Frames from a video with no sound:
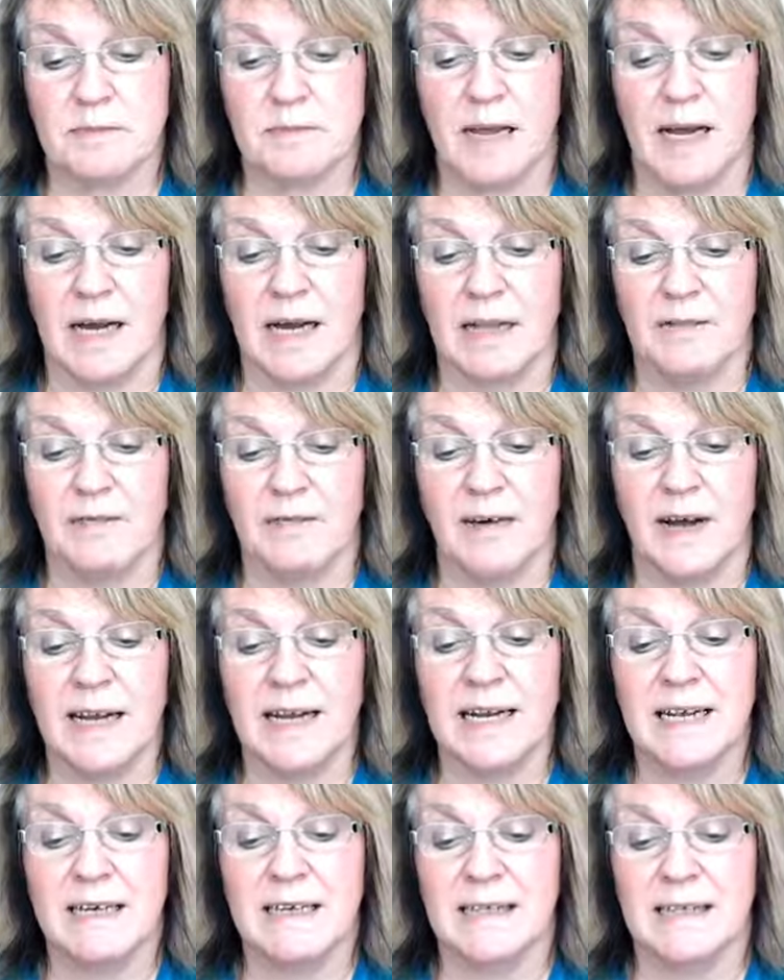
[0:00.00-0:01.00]
And
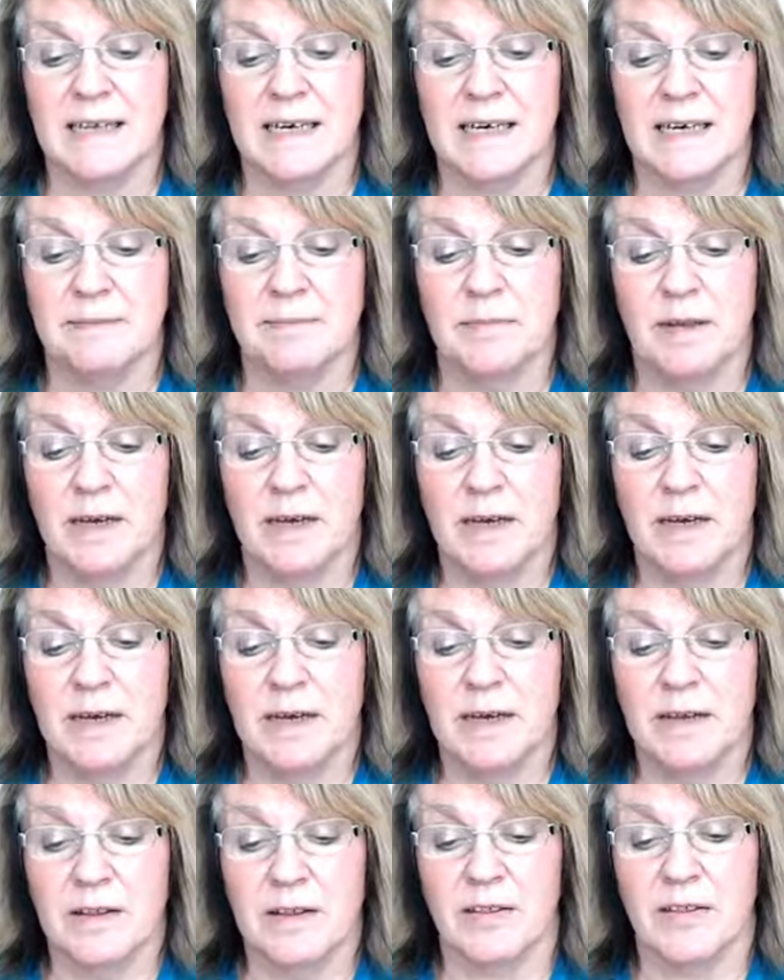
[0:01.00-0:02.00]
finally,
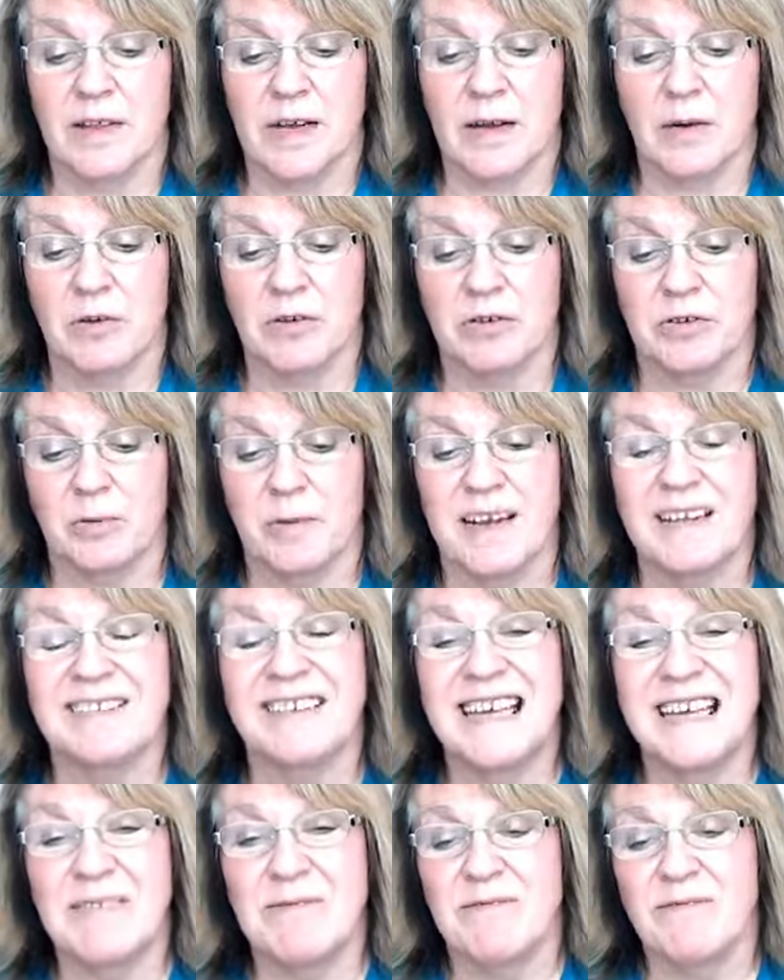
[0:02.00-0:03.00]
the thing I want to talk about is
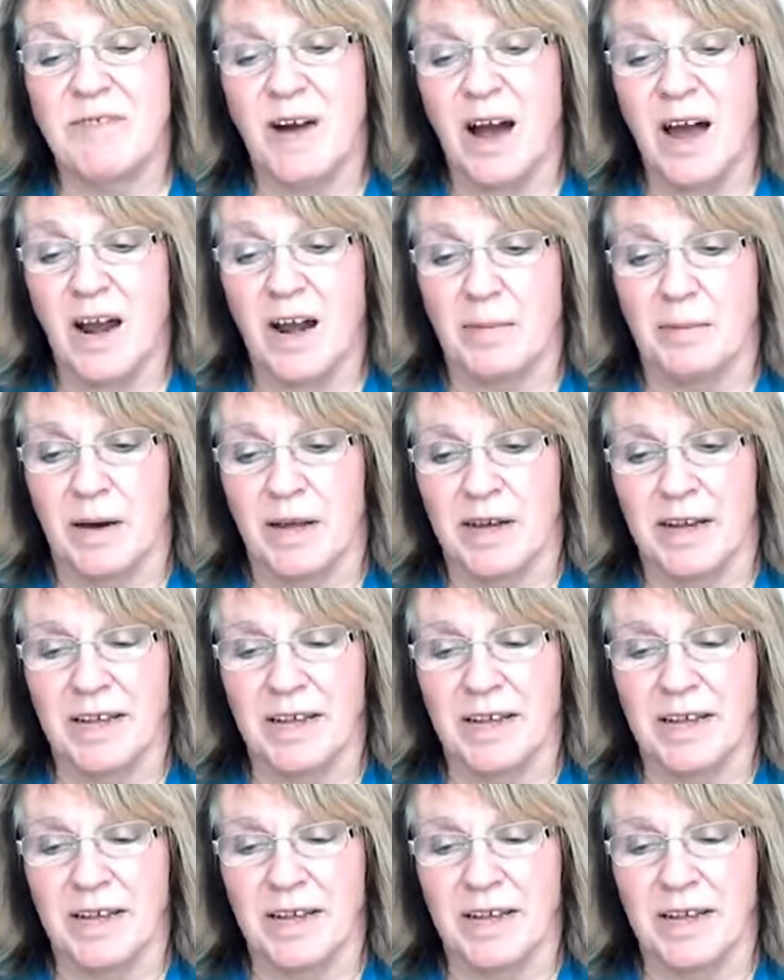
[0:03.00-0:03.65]
the environment.